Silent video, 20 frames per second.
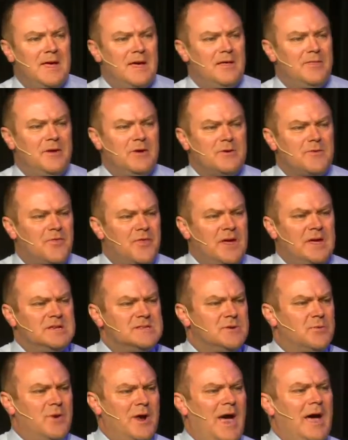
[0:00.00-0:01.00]
There are things
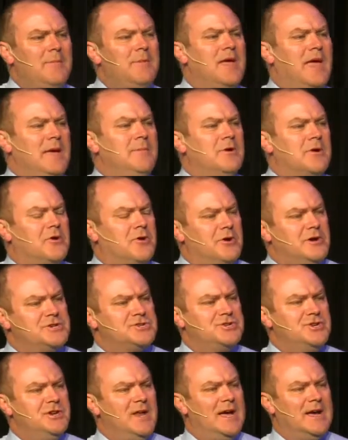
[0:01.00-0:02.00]
that when I became a
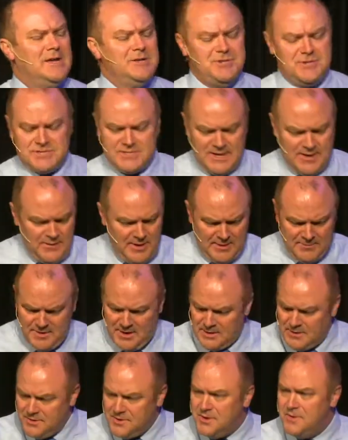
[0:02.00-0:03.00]
Christian, I could just say, well, I'm
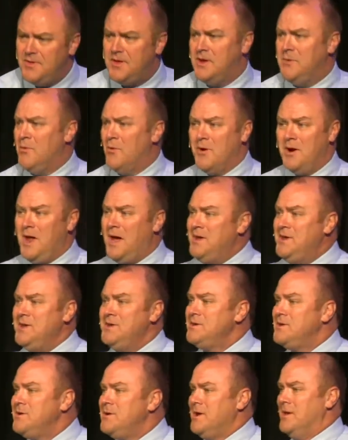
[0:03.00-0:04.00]
not going to do that anymore. And I
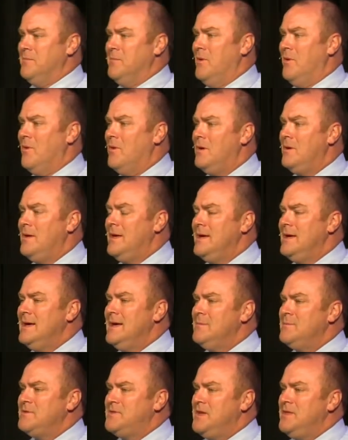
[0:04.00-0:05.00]
didn't do it anymore.
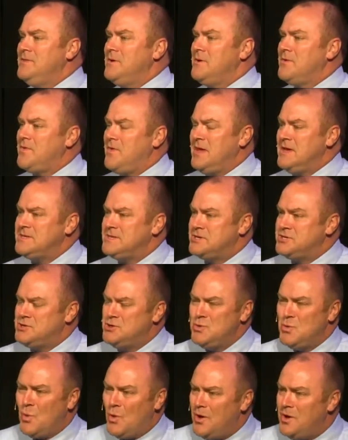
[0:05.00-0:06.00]
But then there are things that
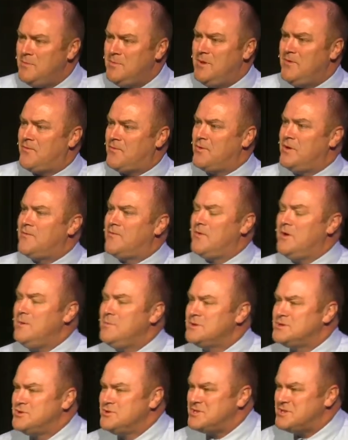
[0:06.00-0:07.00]
you want to be free from,
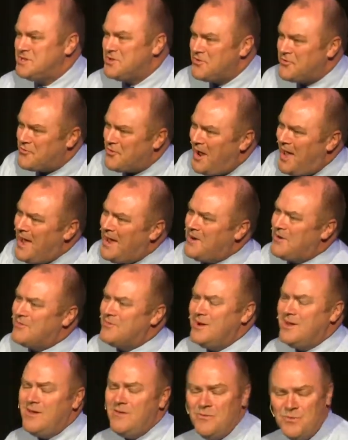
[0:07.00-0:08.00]
but you're still dragging
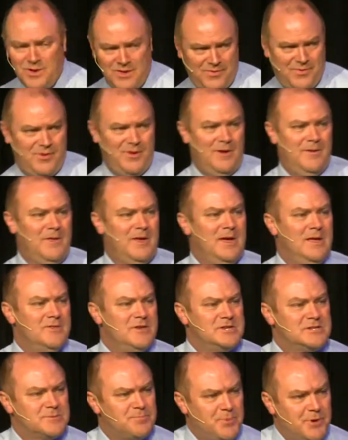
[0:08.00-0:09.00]
around with you
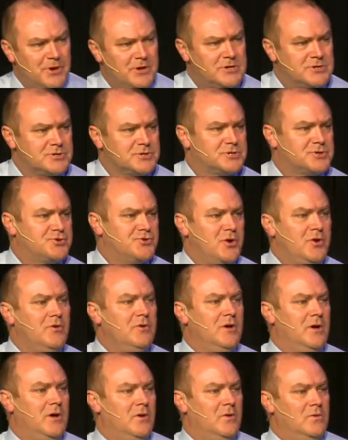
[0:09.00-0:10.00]
these spiritual
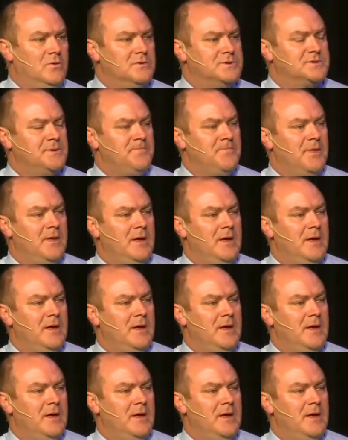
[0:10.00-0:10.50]
strongholds.